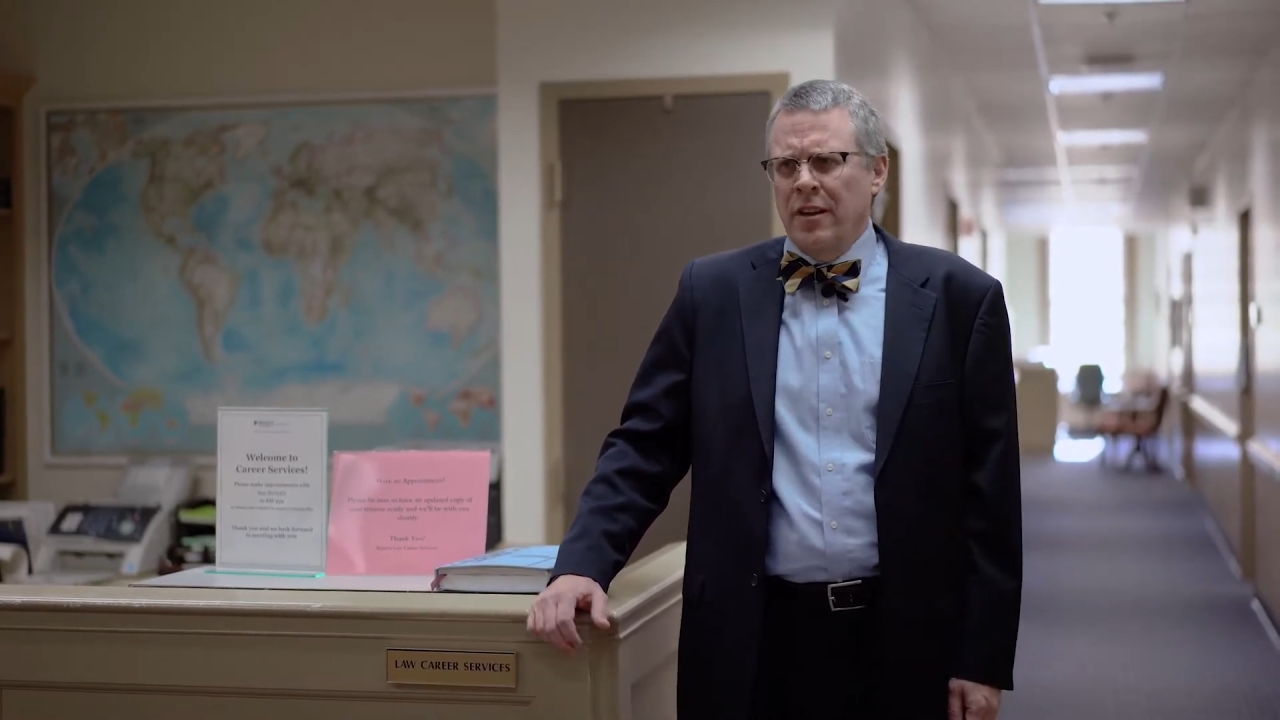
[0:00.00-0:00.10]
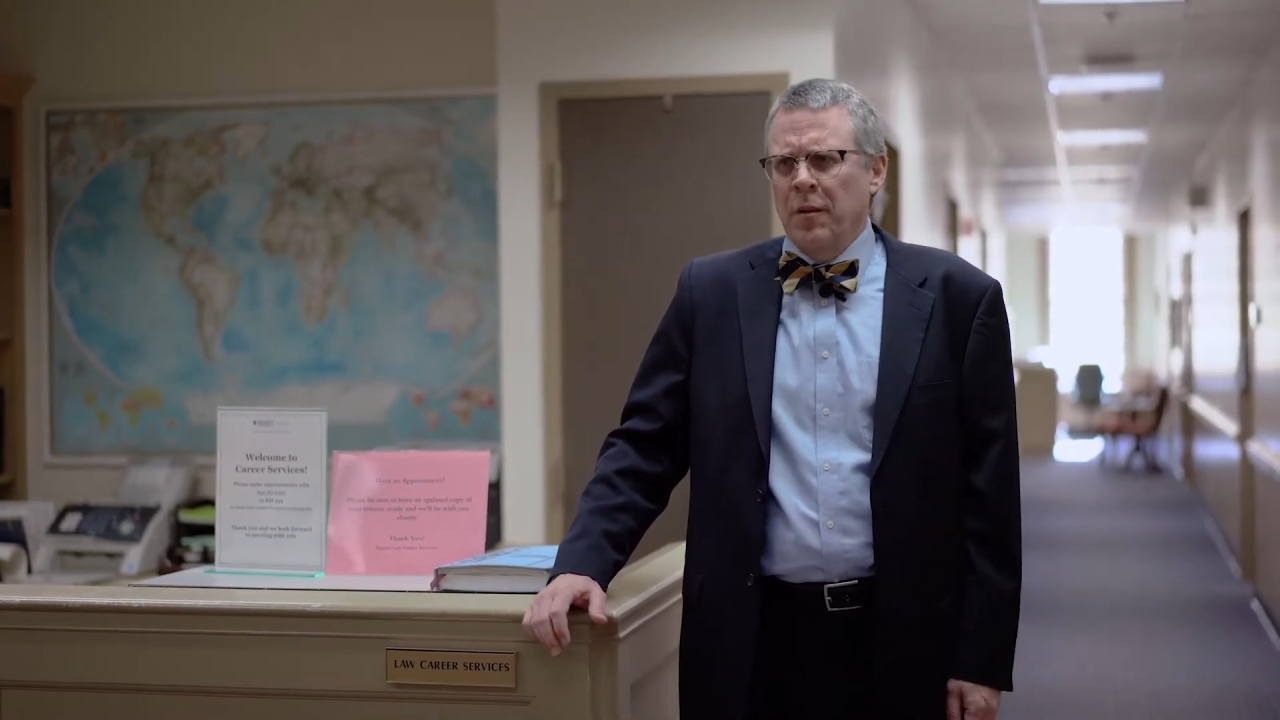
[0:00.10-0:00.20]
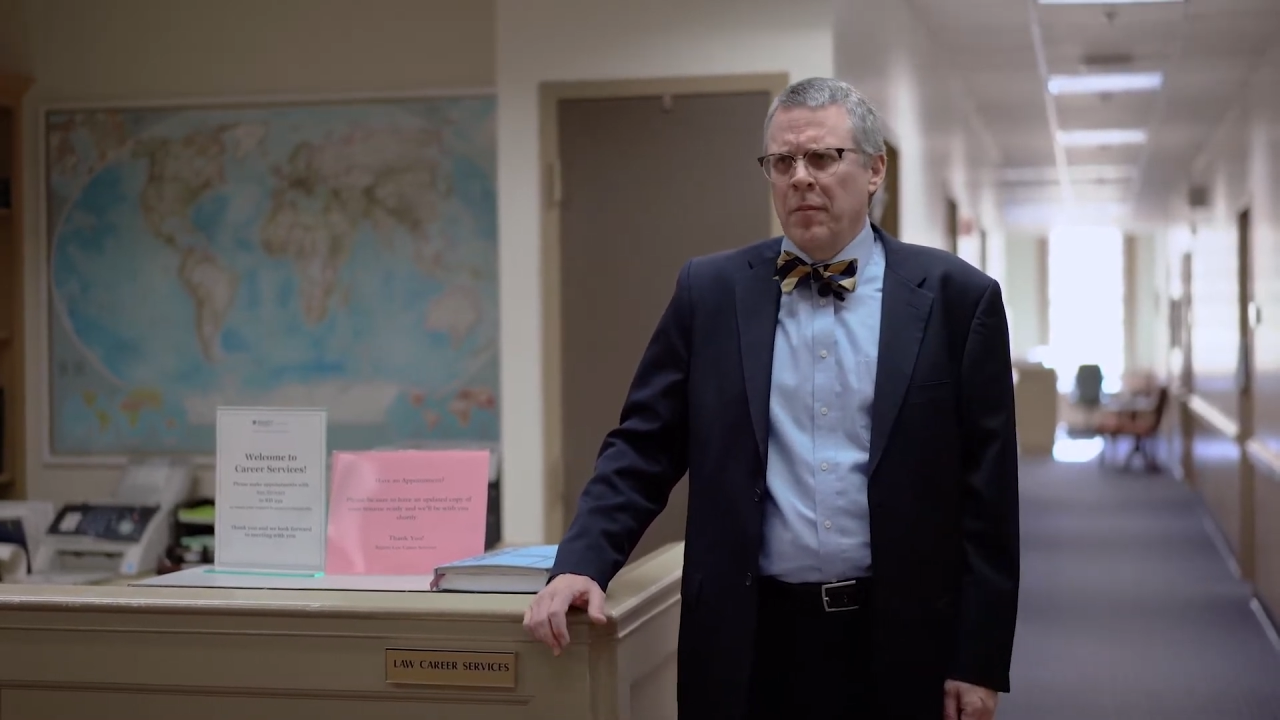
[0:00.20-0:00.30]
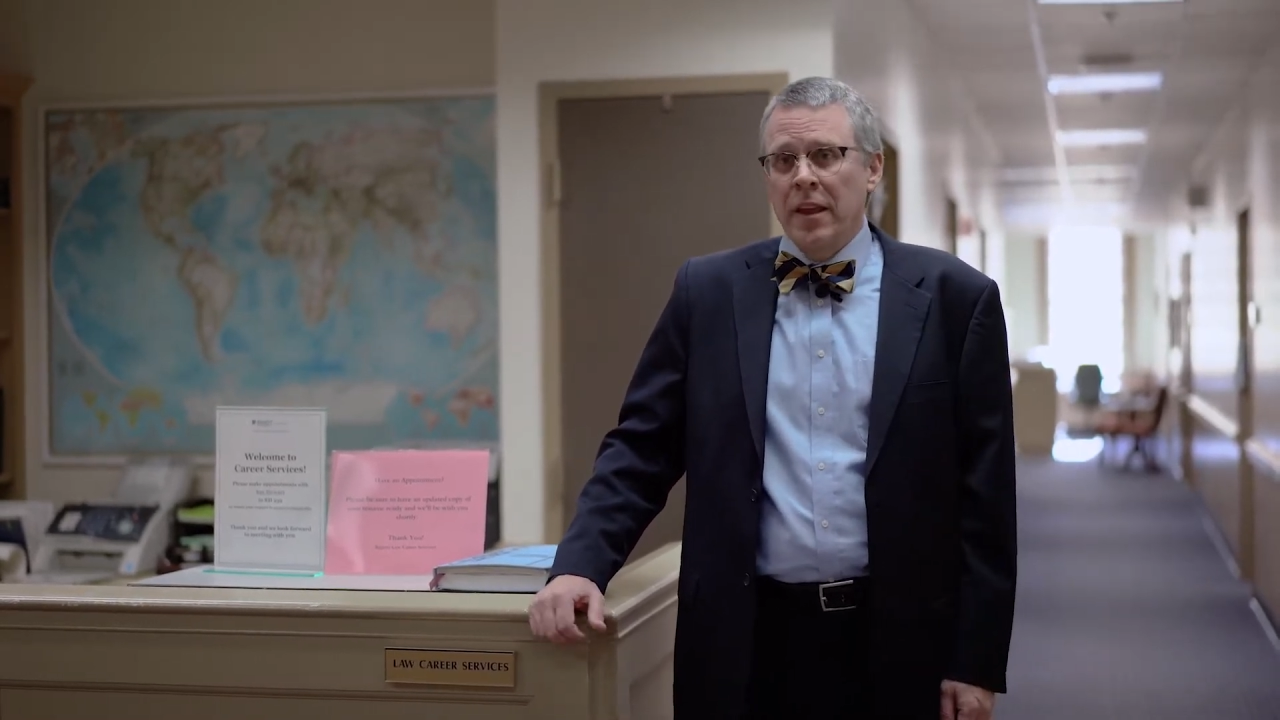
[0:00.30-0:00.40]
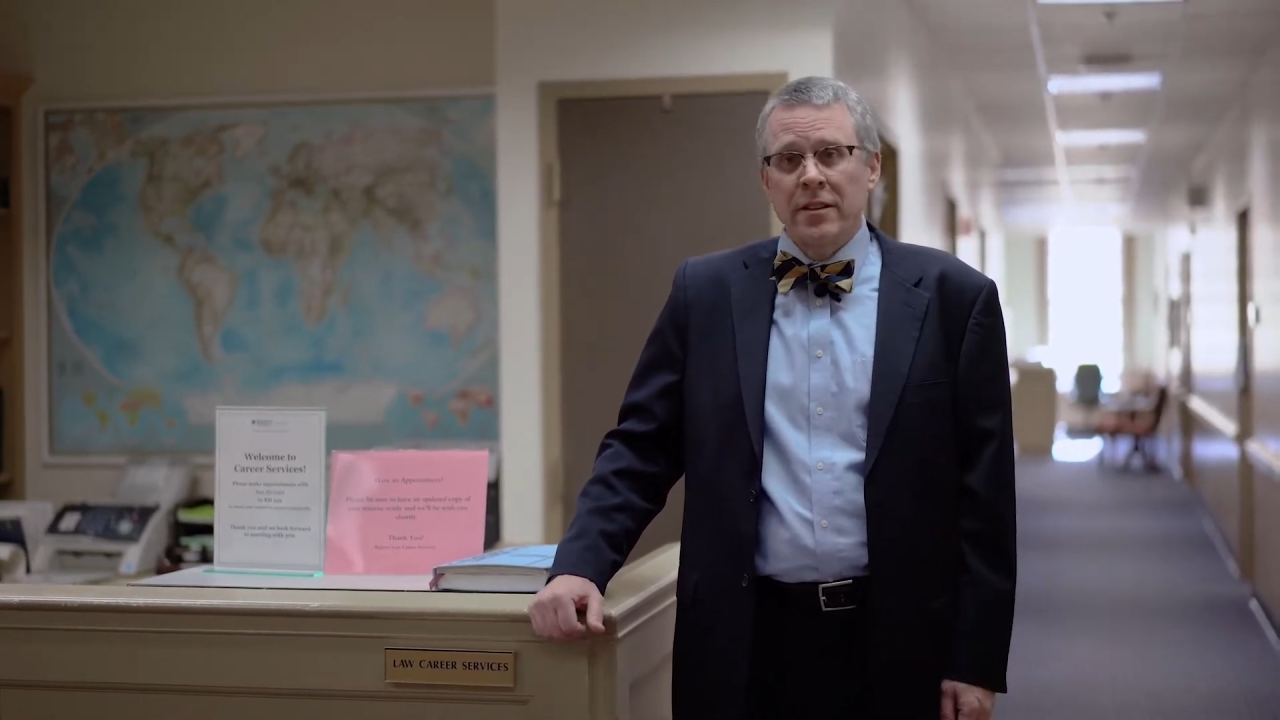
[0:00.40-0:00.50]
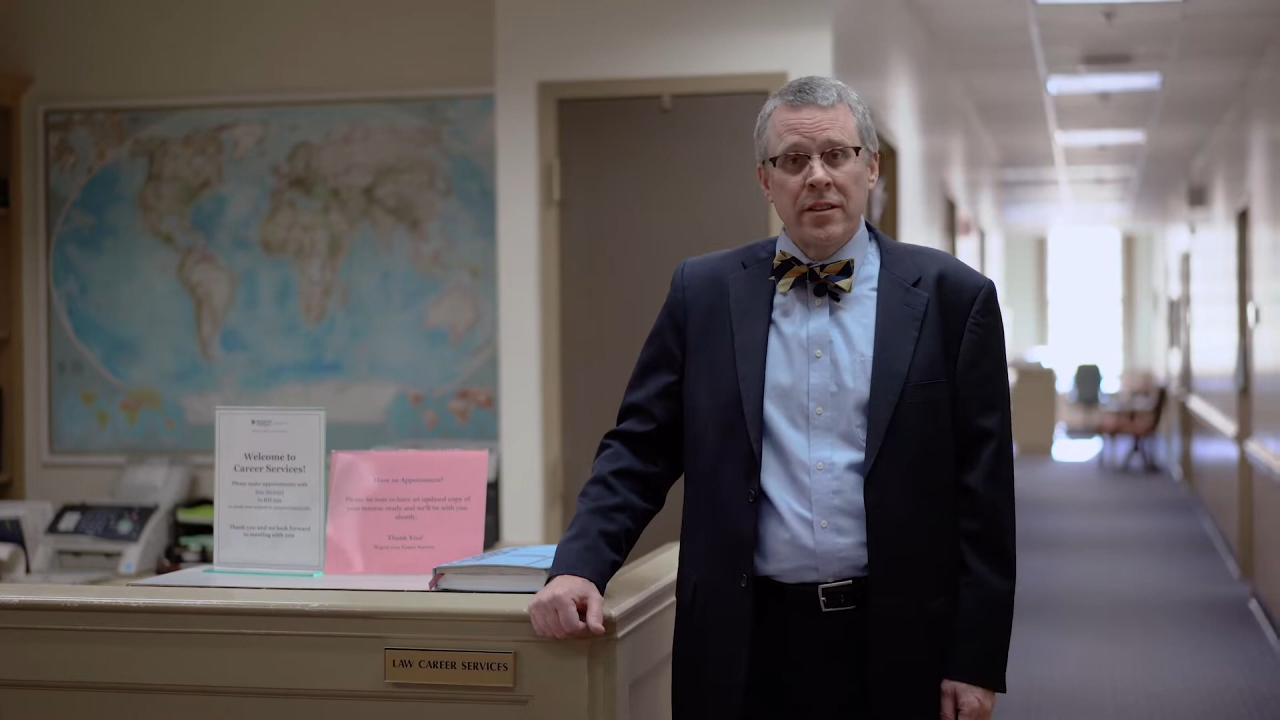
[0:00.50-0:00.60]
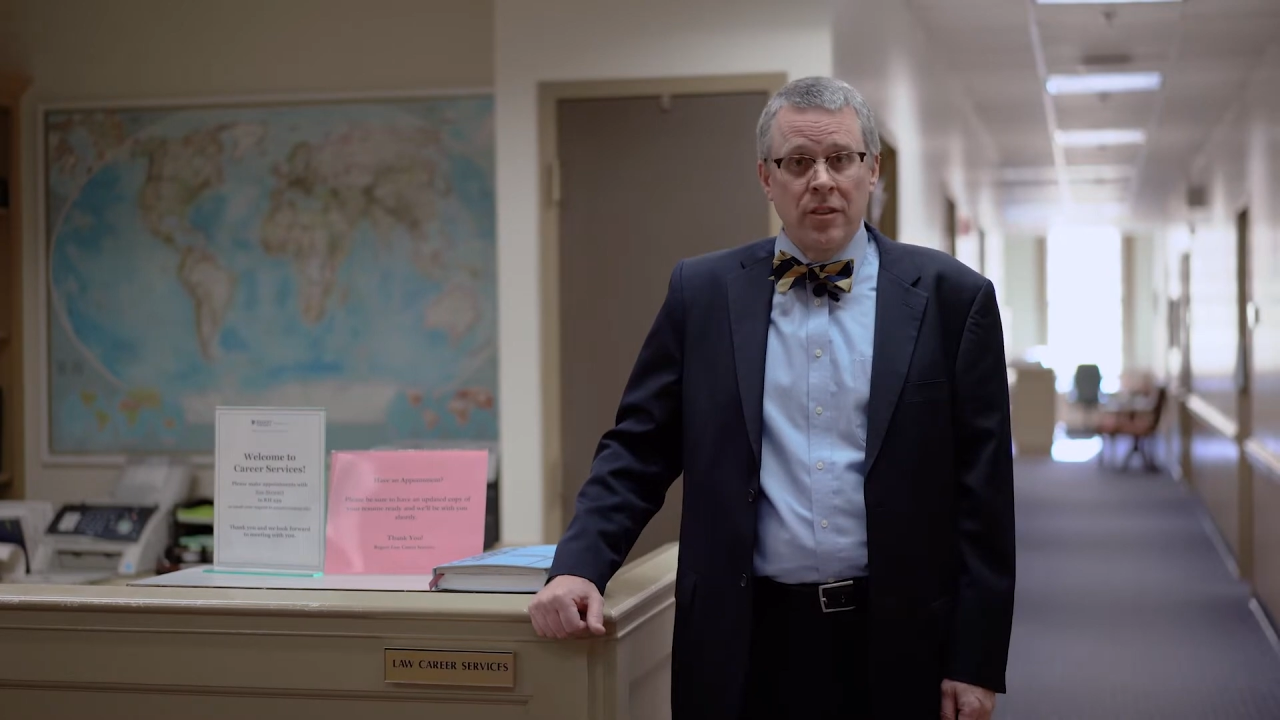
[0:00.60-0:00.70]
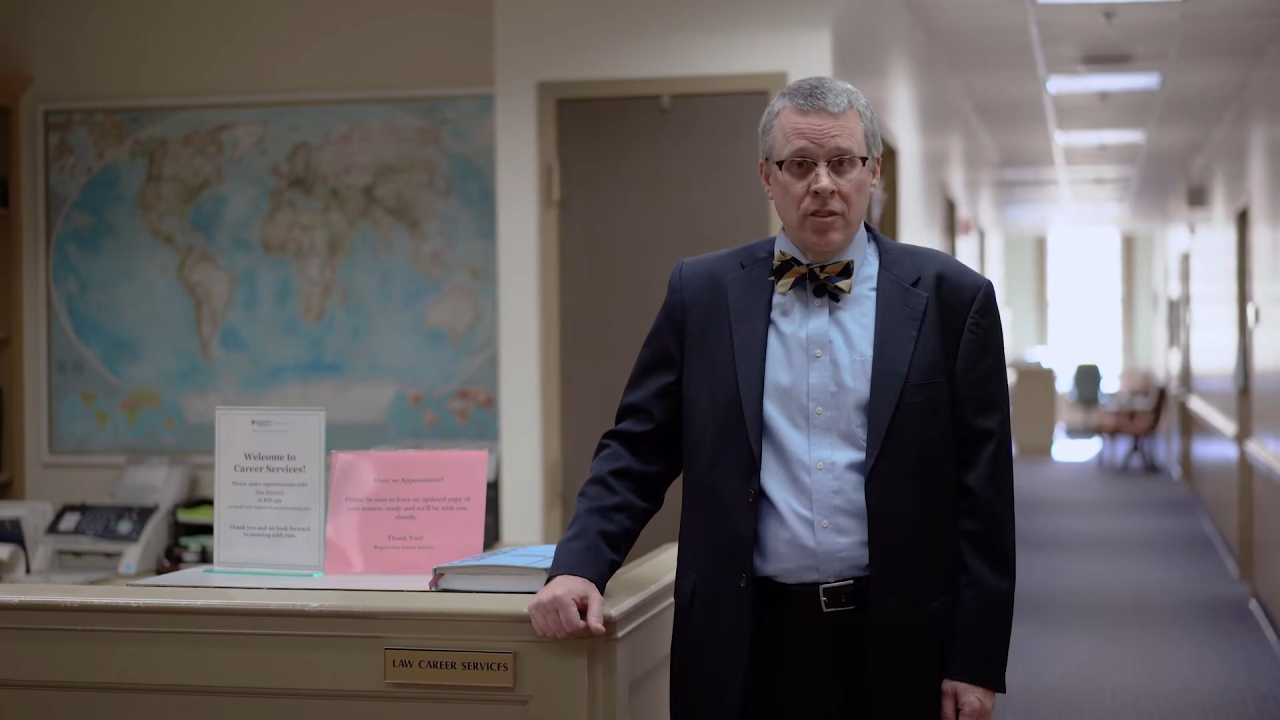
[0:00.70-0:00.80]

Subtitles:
an amazing